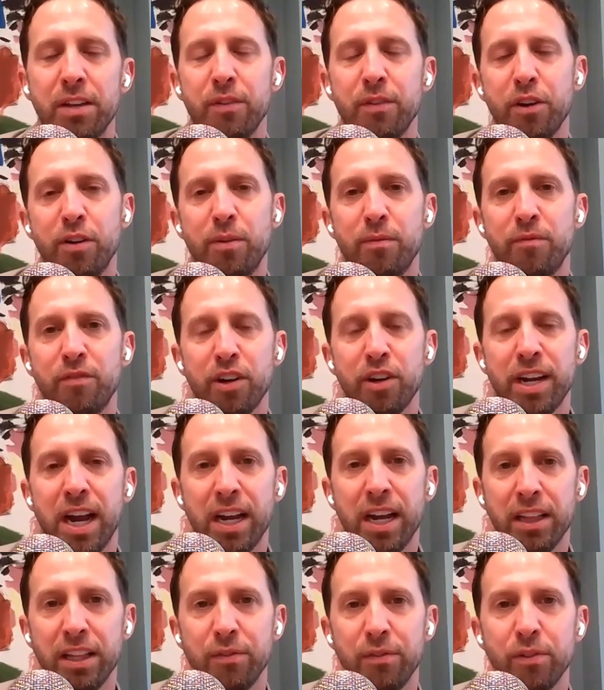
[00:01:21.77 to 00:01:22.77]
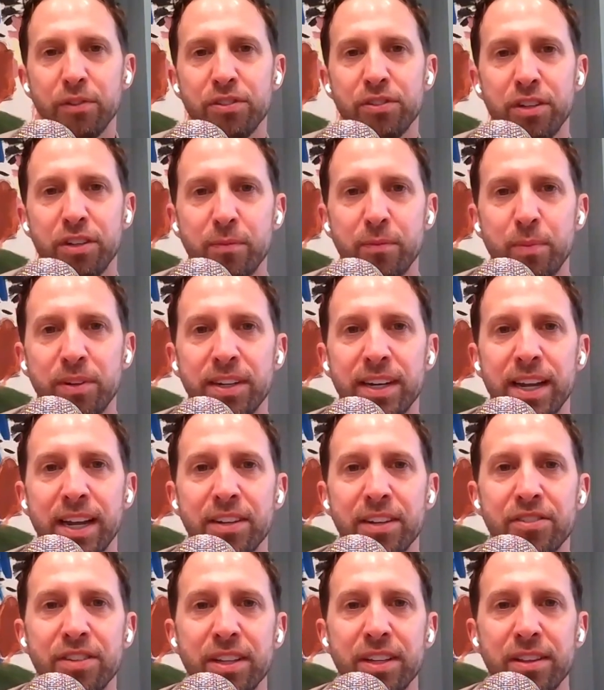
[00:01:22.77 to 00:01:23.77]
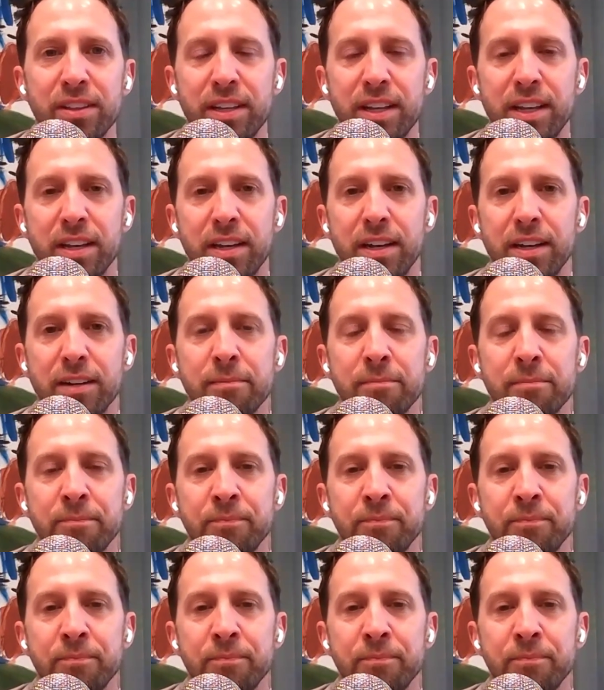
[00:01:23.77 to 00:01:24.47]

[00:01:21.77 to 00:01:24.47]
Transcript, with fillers: very very high level stuff but to kind of set the uh,